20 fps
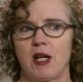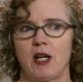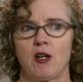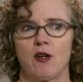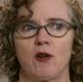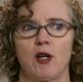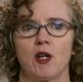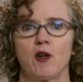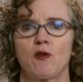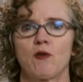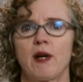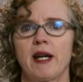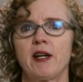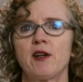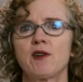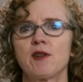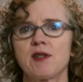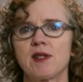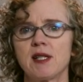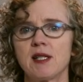a
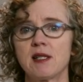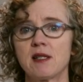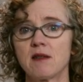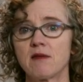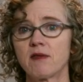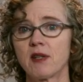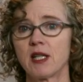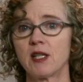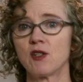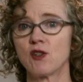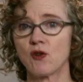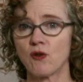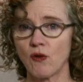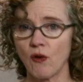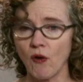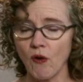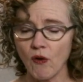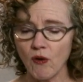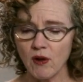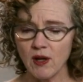greater sense of
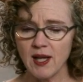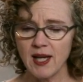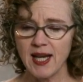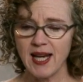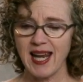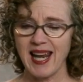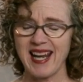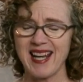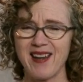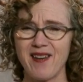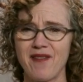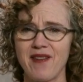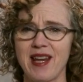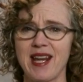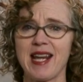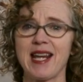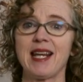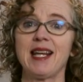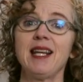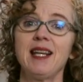control and of
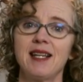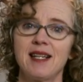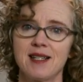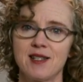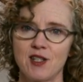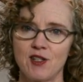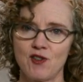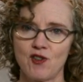ease.